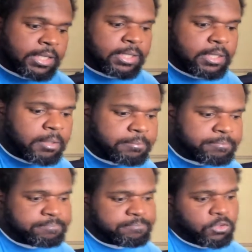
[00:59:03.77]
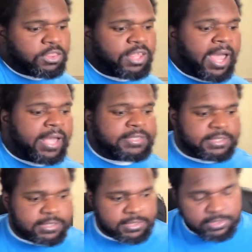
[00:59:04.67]
Yep,
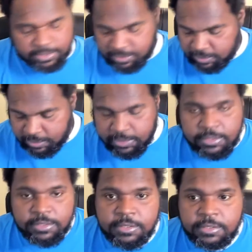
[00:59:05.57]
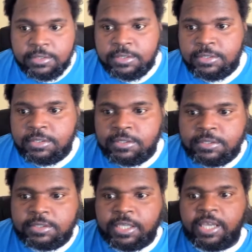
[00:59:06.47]
that's
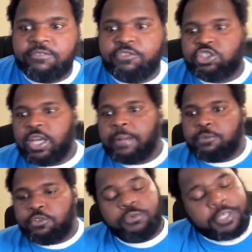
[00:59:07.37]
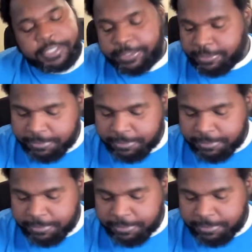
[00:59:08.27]
the it for chapter three